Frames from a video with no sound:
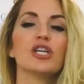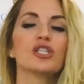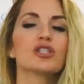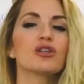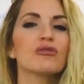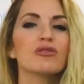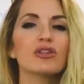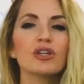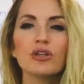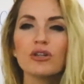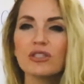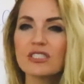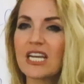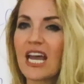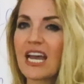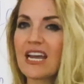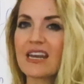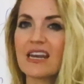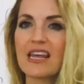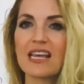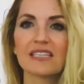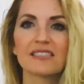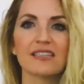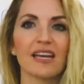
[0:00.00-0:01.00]
So little
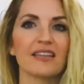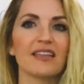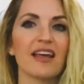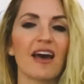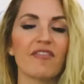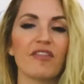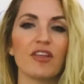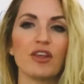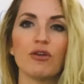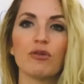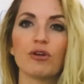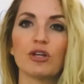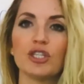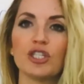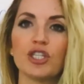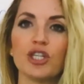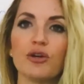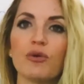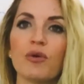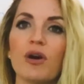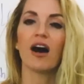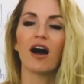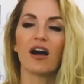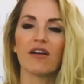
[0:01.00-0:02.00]
techniques like that that you can
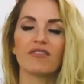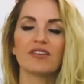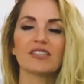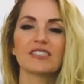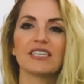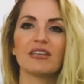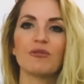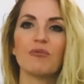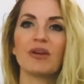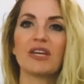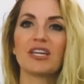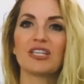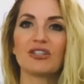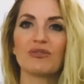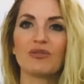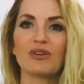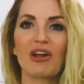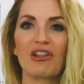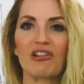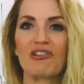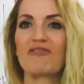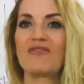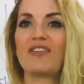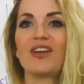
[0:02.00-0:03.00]
do. Obviously we can do
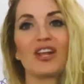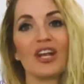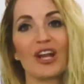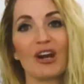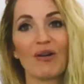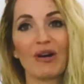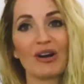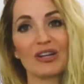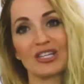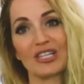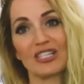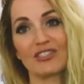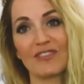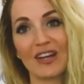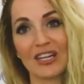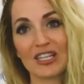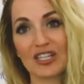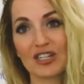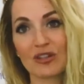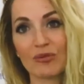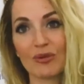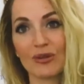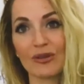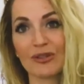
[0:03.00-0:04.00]
another video on just
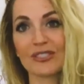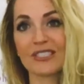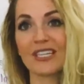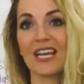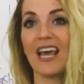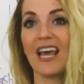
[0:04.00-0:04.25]
vegetables,